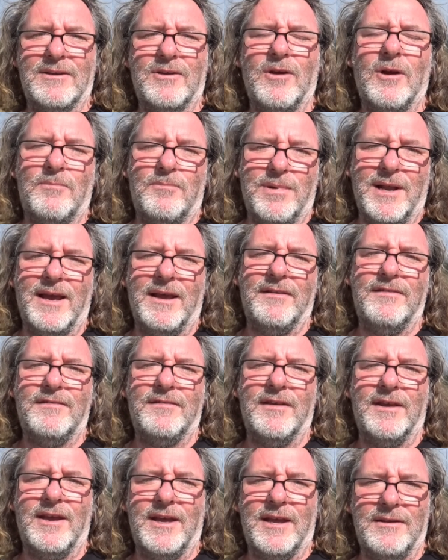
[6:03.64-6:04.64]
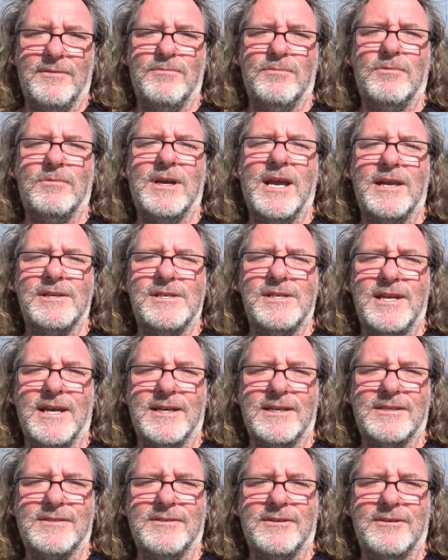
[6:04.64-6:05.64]
God bless. And we'll catch you
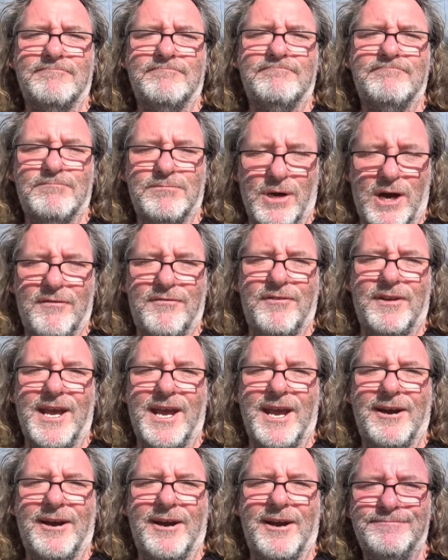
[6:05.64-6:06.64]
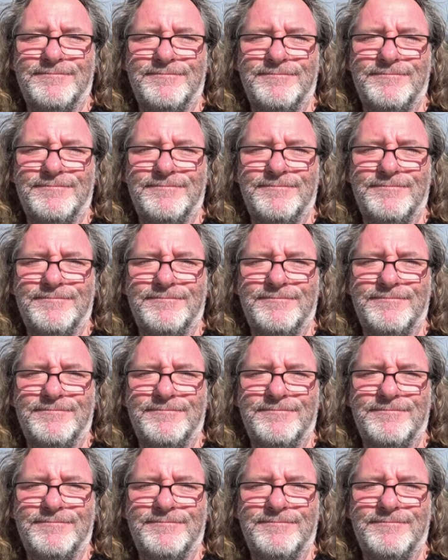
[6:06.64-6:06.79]
next time. Bye for now.